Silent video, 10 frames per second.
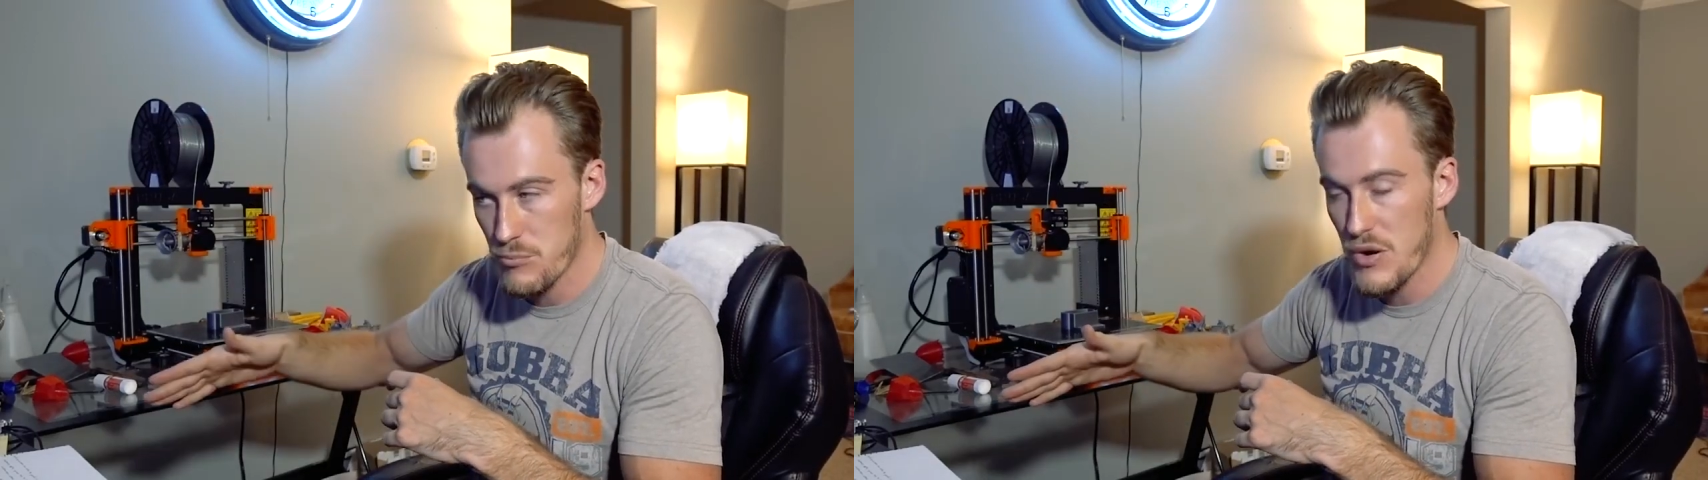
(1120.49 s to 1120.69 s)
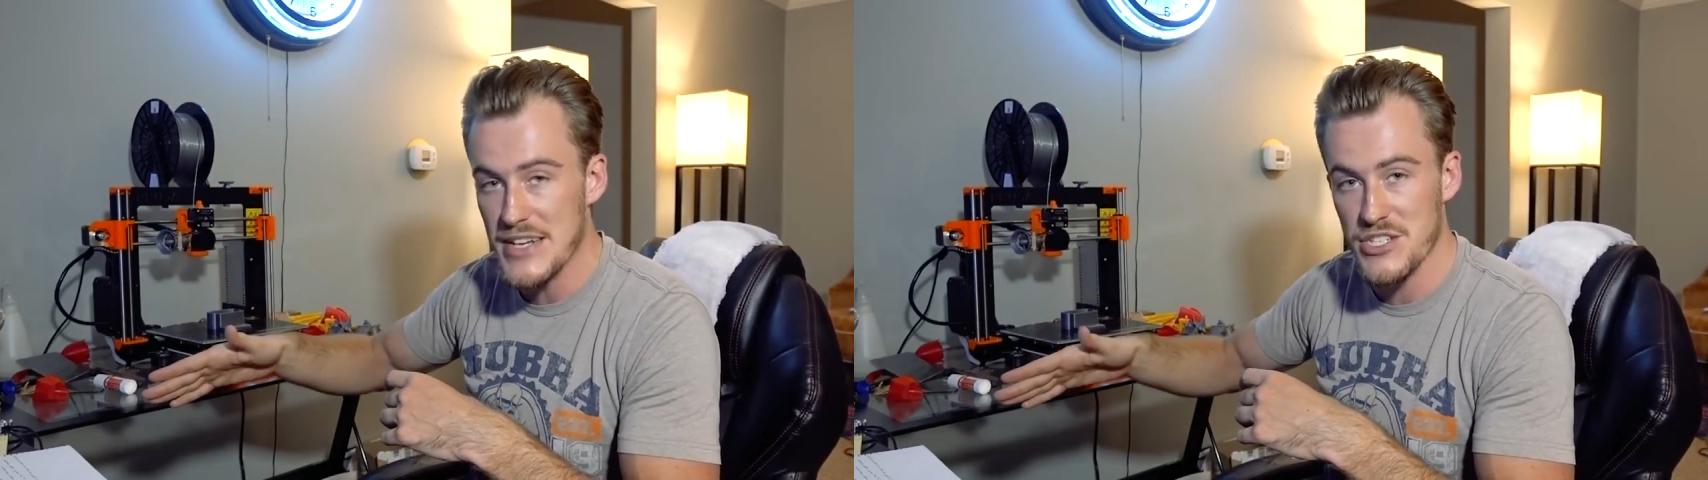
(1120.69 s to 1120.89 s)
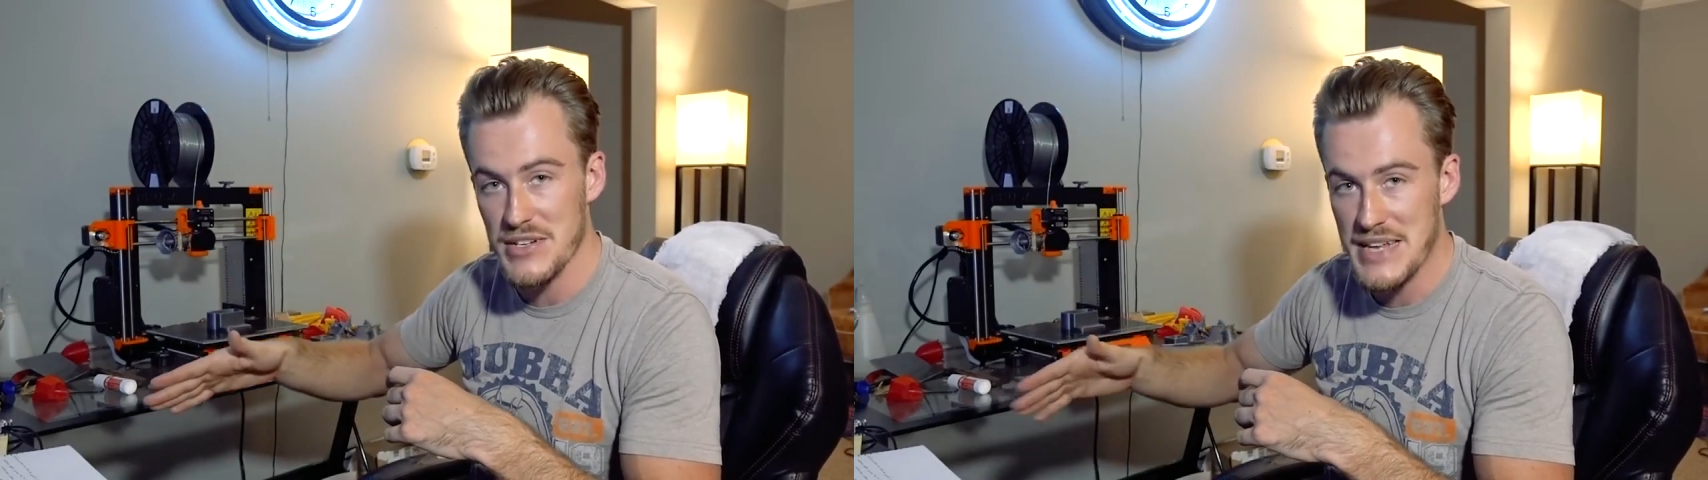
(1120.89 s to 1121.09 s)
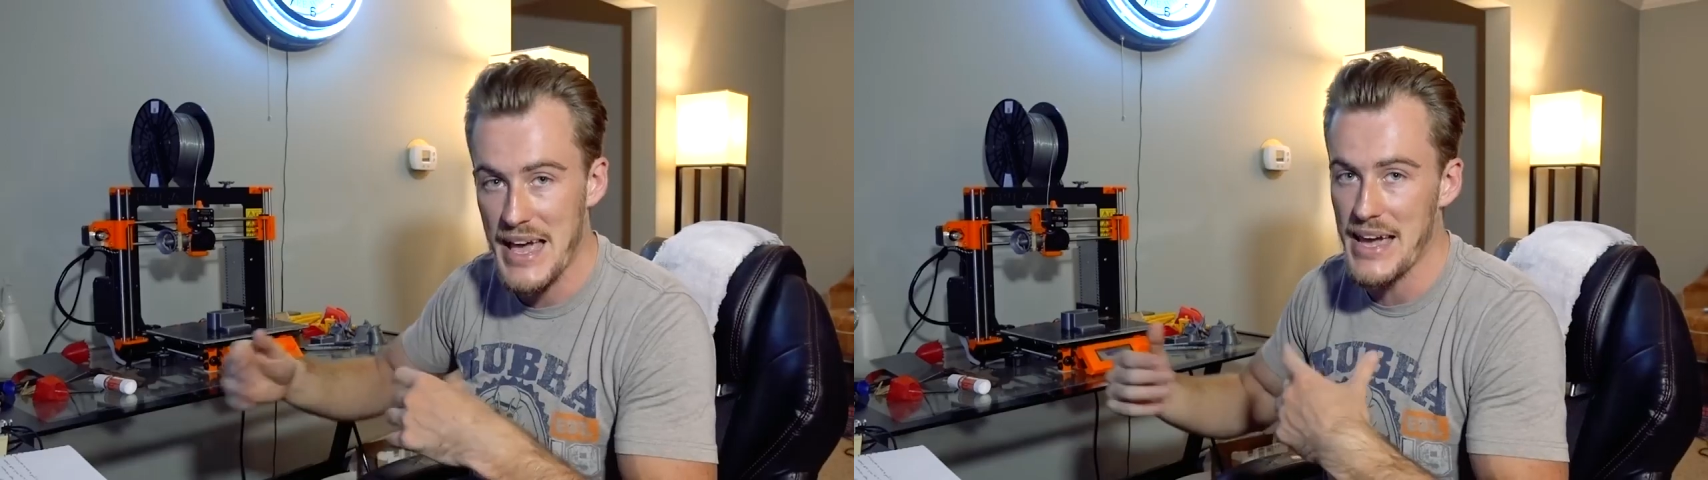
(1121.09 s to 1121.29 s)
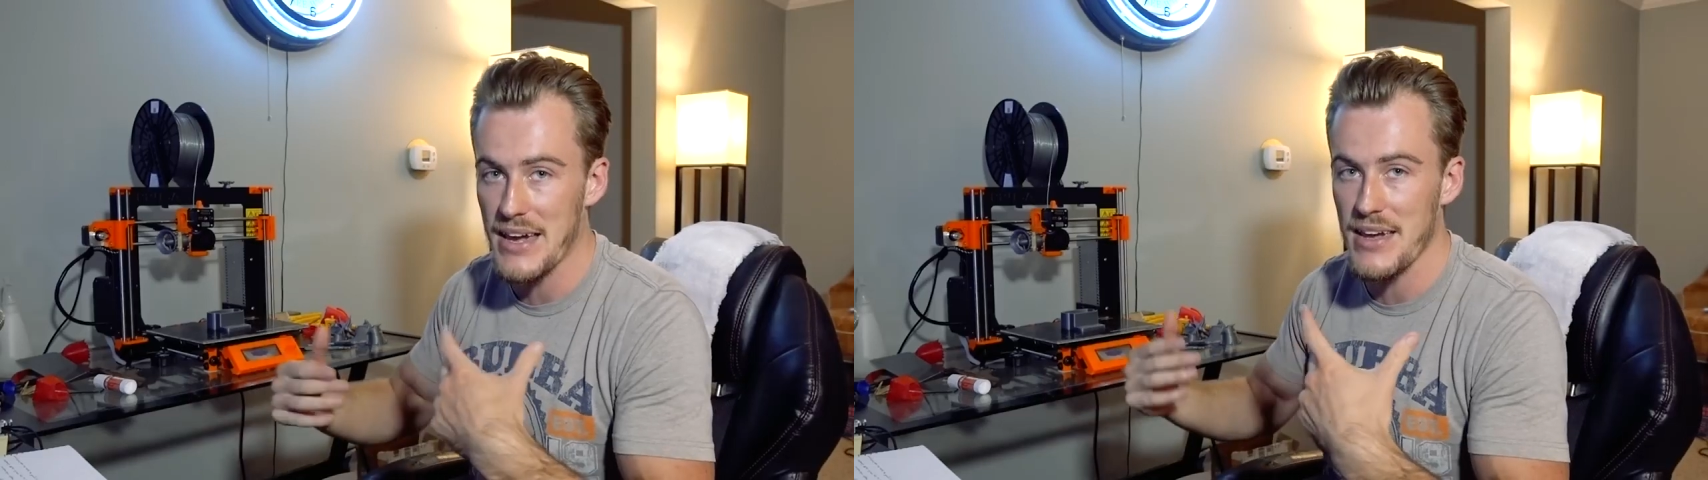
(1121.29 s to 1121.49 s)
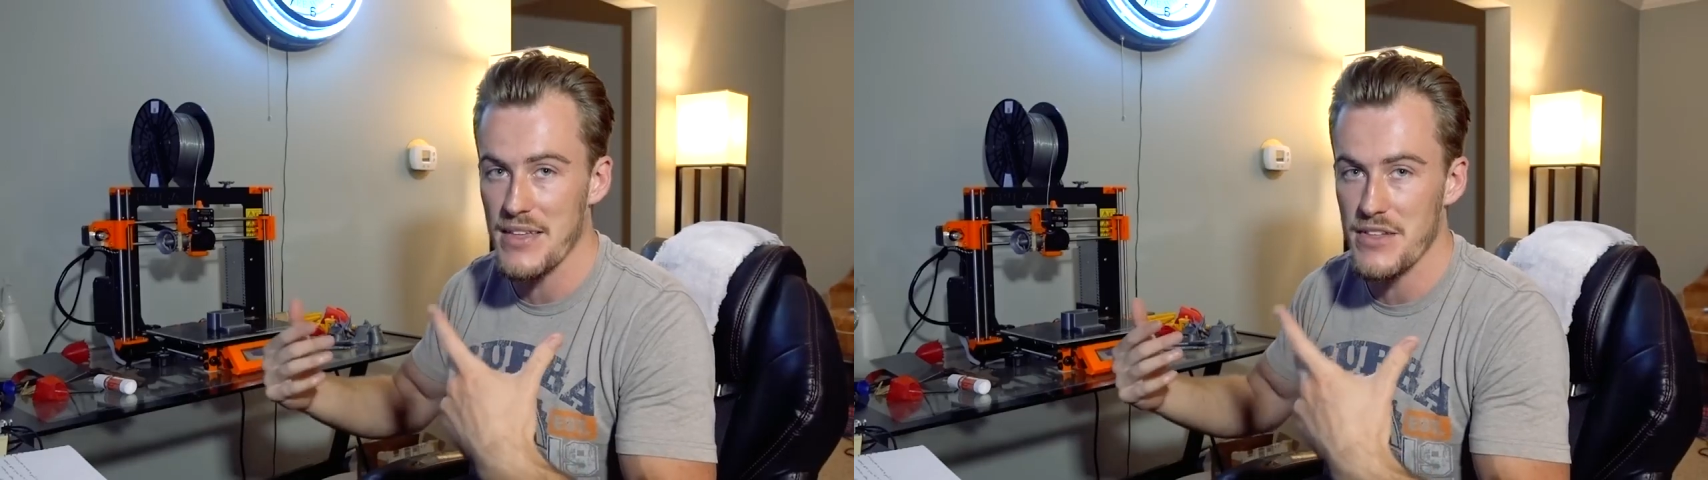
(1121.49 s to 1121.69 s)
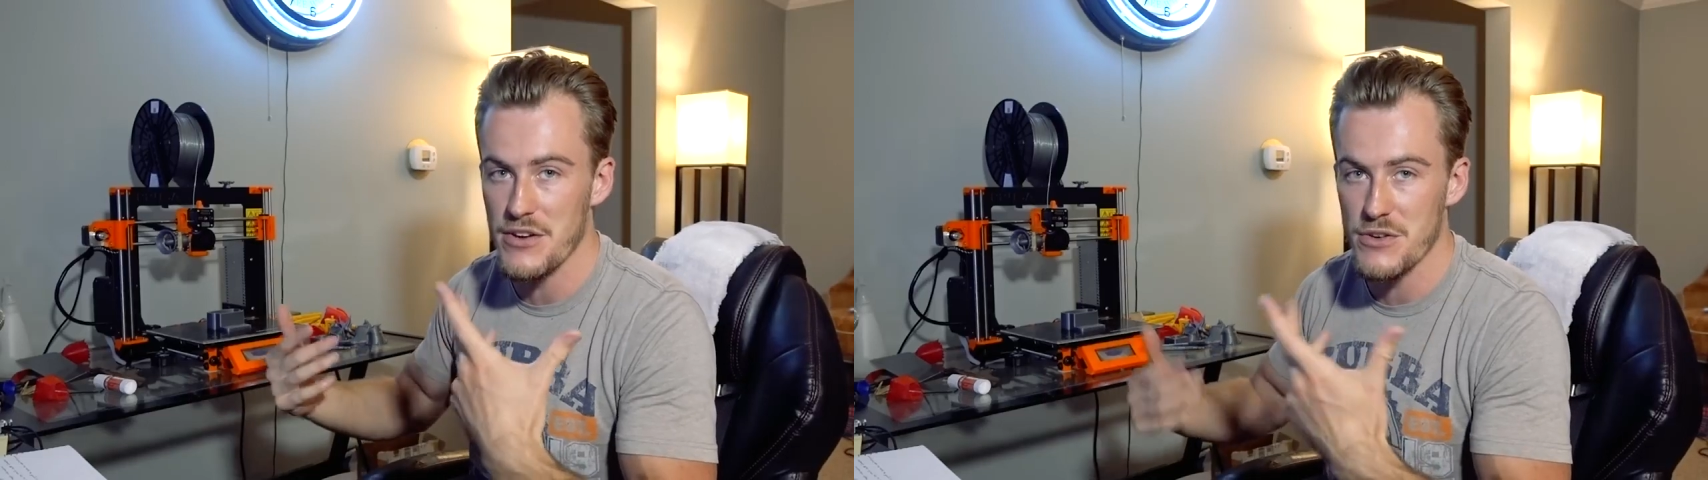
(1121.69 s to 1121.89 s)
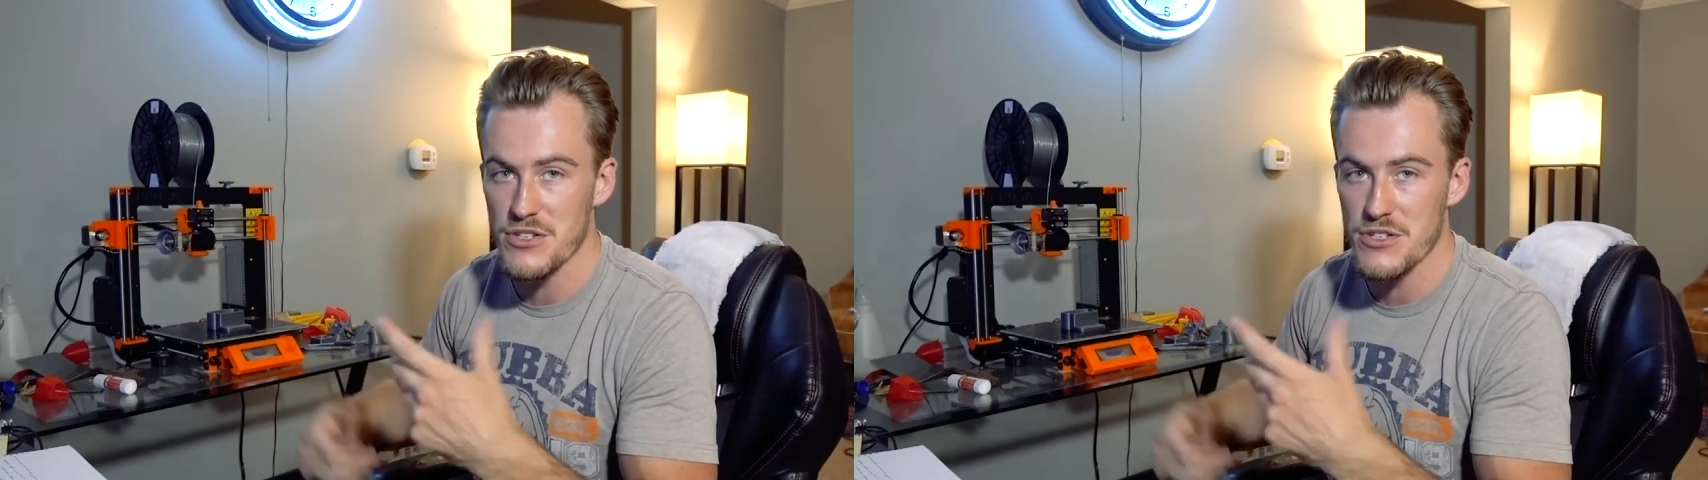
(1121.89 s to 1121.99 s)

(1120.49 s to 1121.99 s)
price could tank and then you're